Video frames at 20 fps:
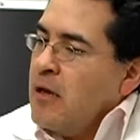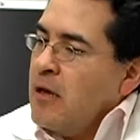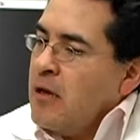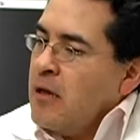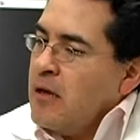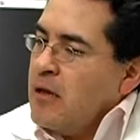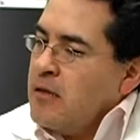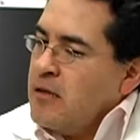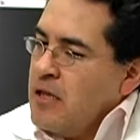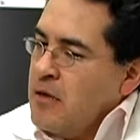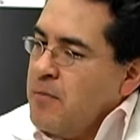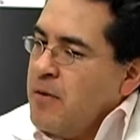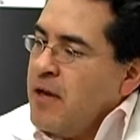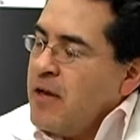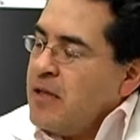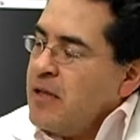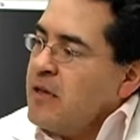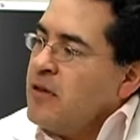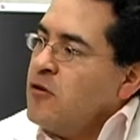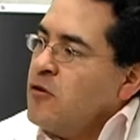Uh,
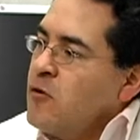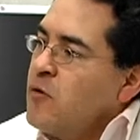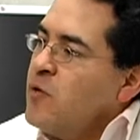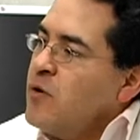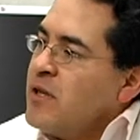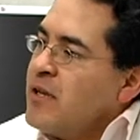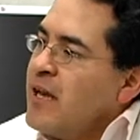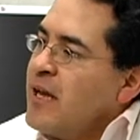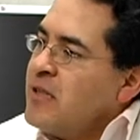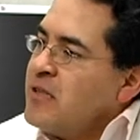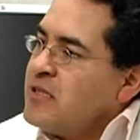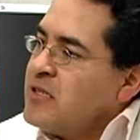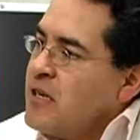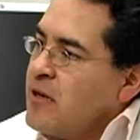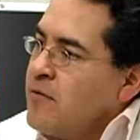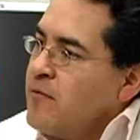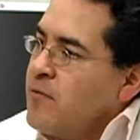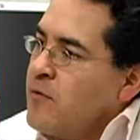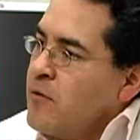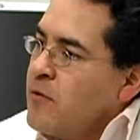typically, you will get
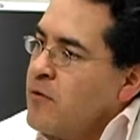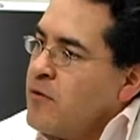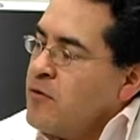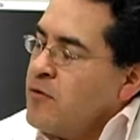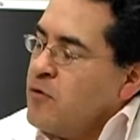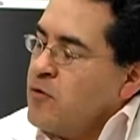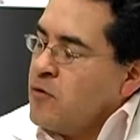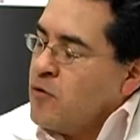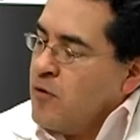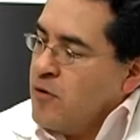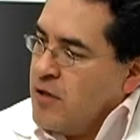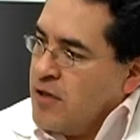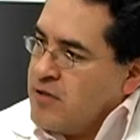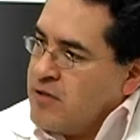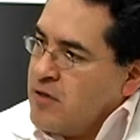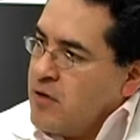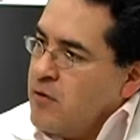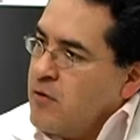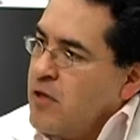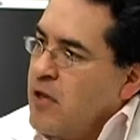checked for your
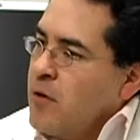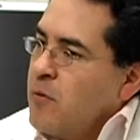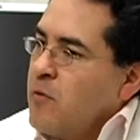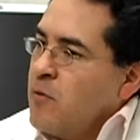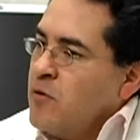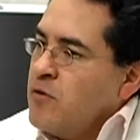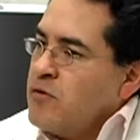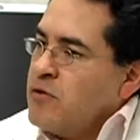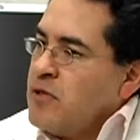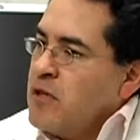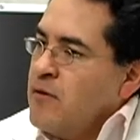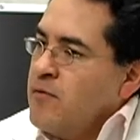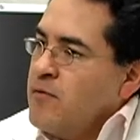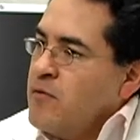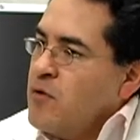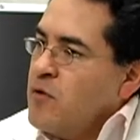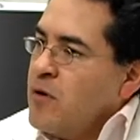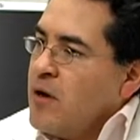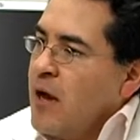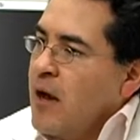cholesterol levels if
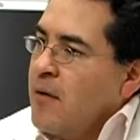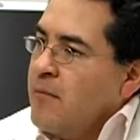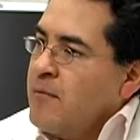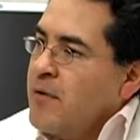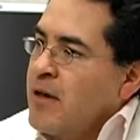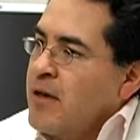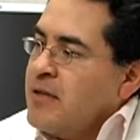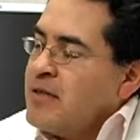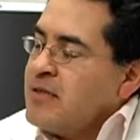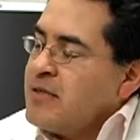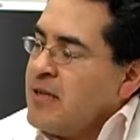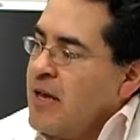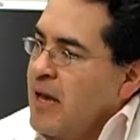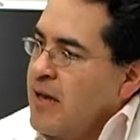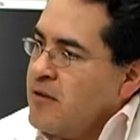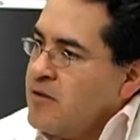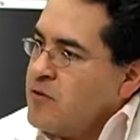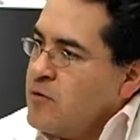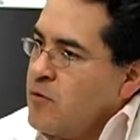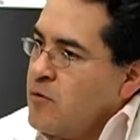you have
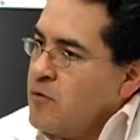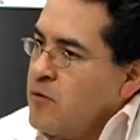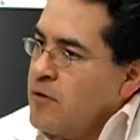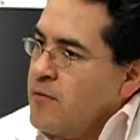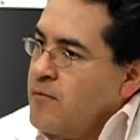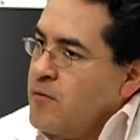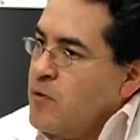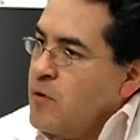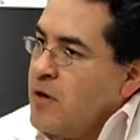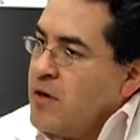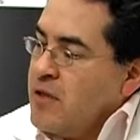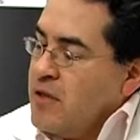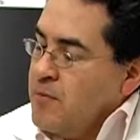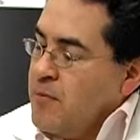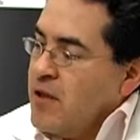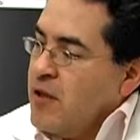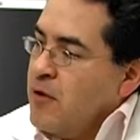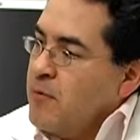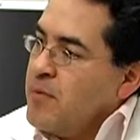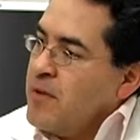signs or if you are
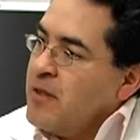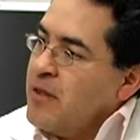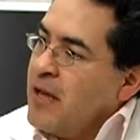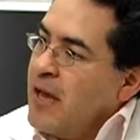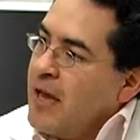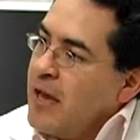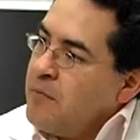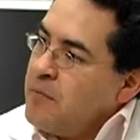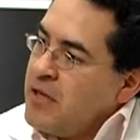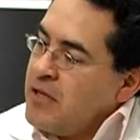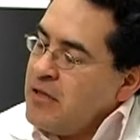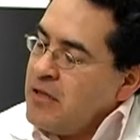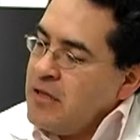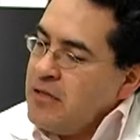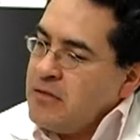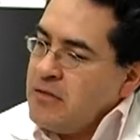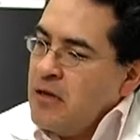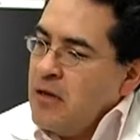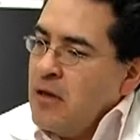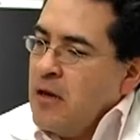developing
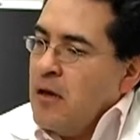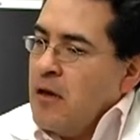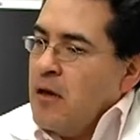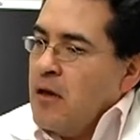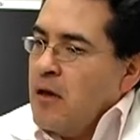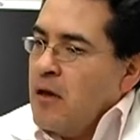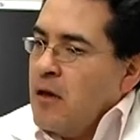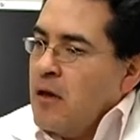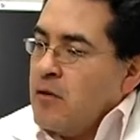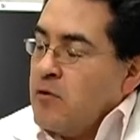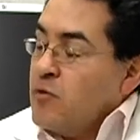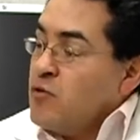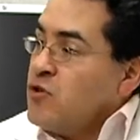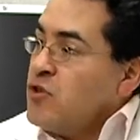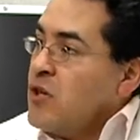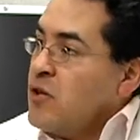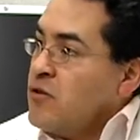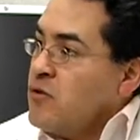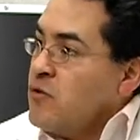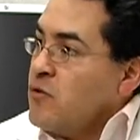diabetes, uh, to
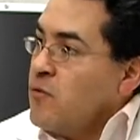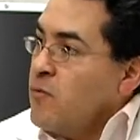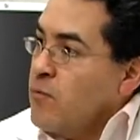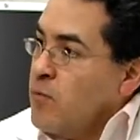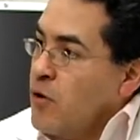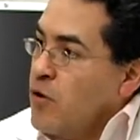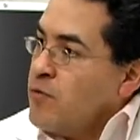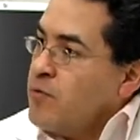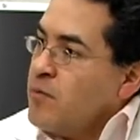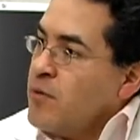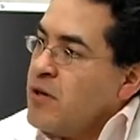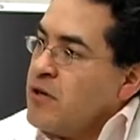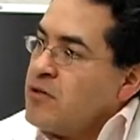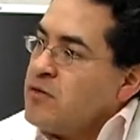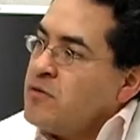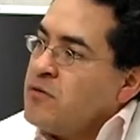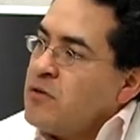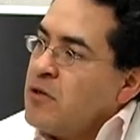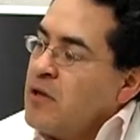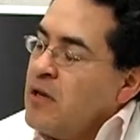check your blood
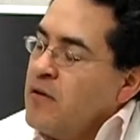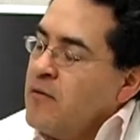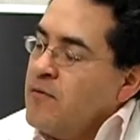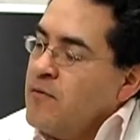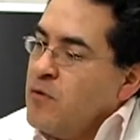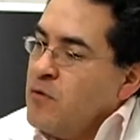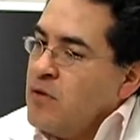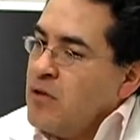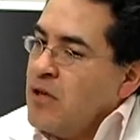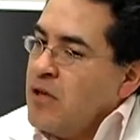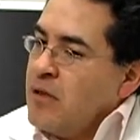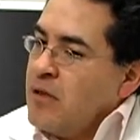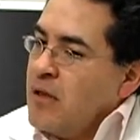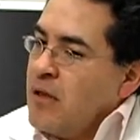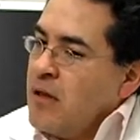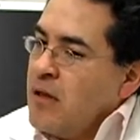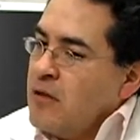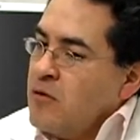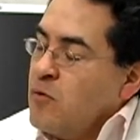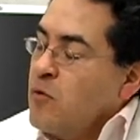pressure if you need
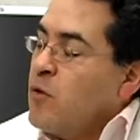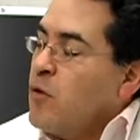uh, to